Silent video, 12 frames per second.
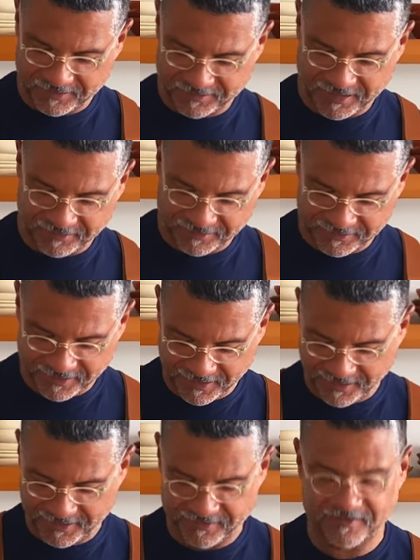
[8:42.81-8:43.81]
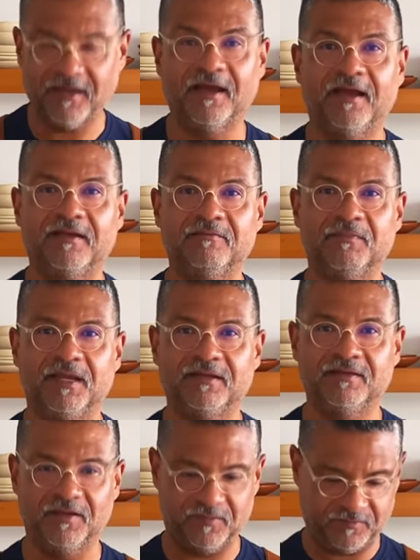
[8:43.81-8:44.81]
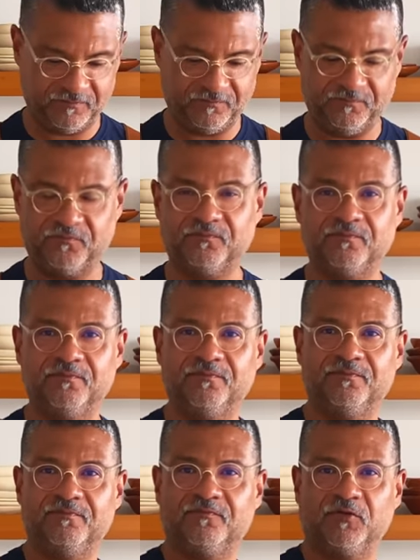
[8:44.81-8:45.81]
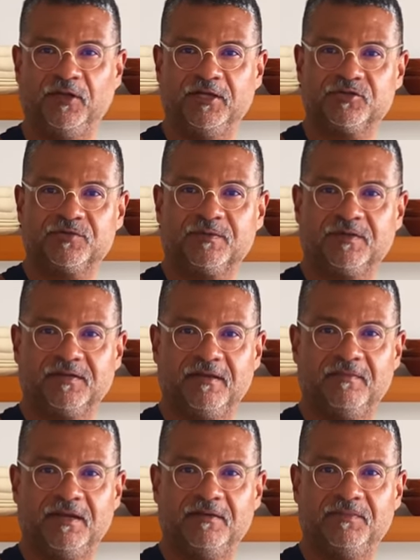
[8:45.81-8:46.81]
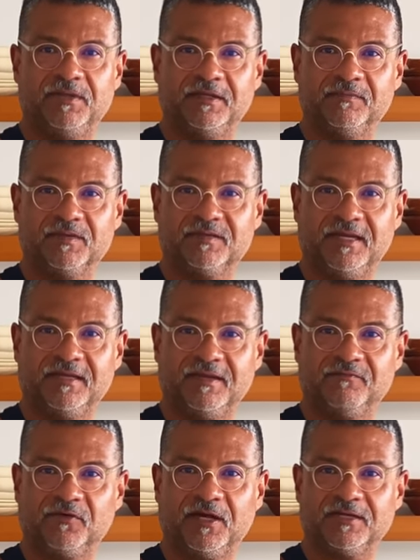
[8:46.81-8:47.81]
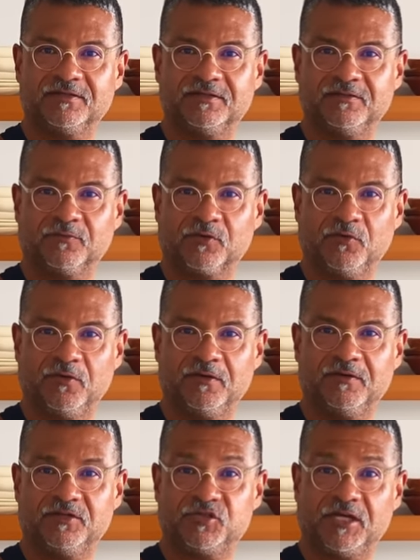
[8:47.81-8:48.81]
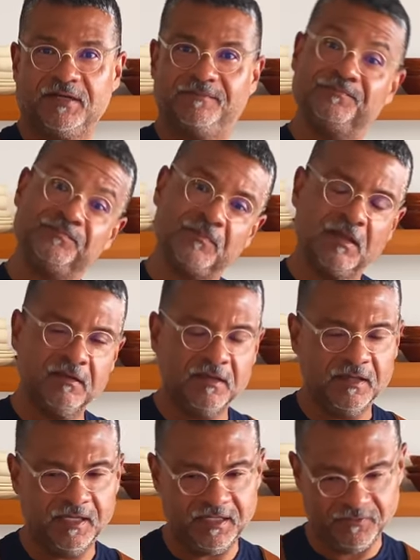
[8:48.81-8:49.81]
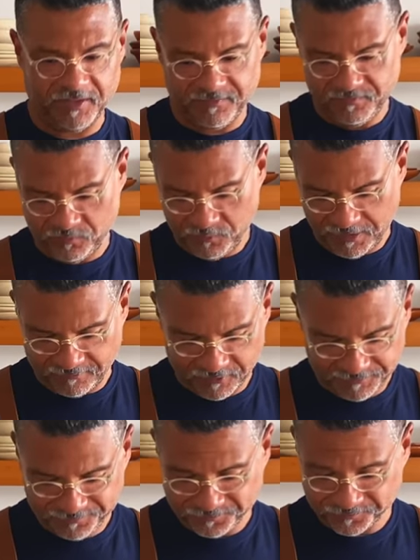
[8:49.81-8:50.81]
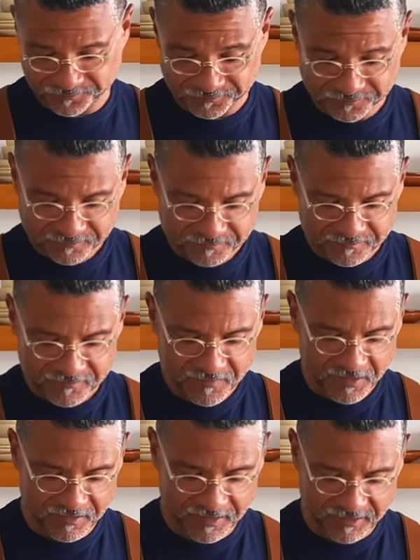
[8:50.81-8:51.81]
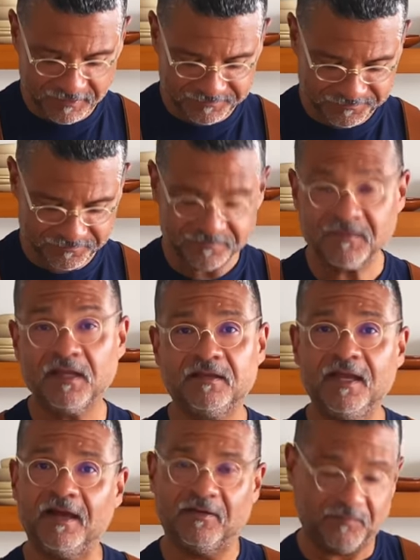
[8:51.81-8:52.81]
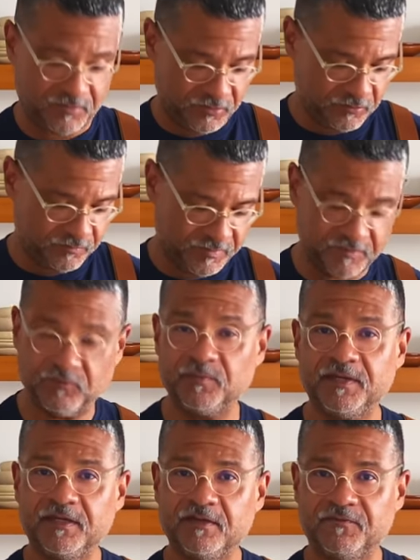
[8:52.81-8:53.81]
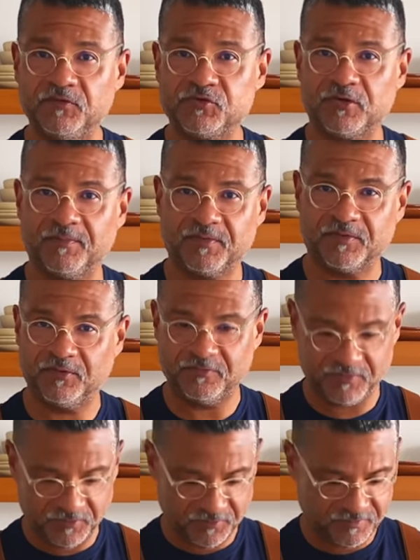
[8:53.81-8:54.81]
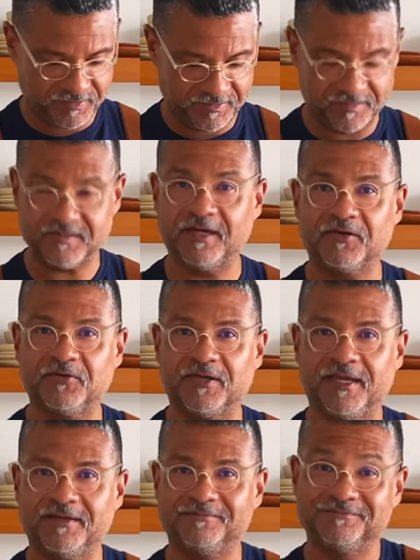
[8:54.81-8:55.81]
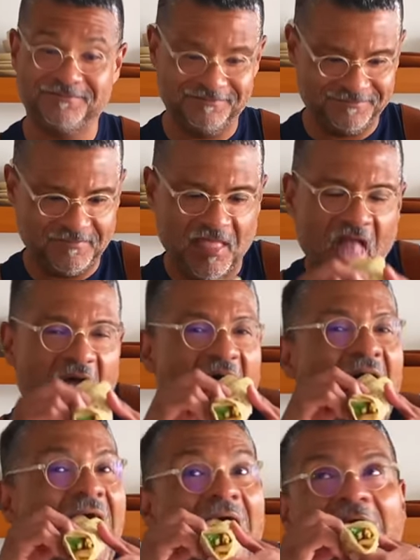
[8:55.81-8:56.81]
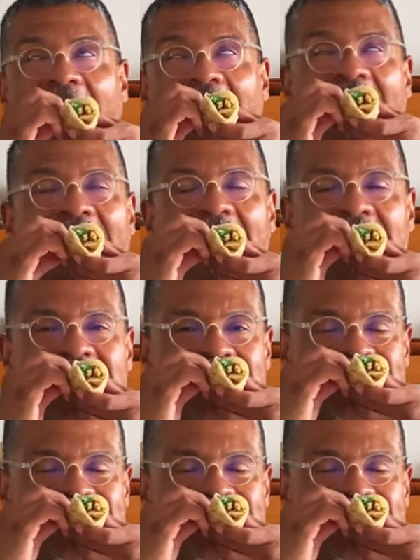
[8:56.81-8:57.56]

salad and I made this for lunch because I made a big mistake and forgot to record the chicken. Anyway, whatever. Um, yeah, so this will be a future episode. You'll see this taco again. Mm.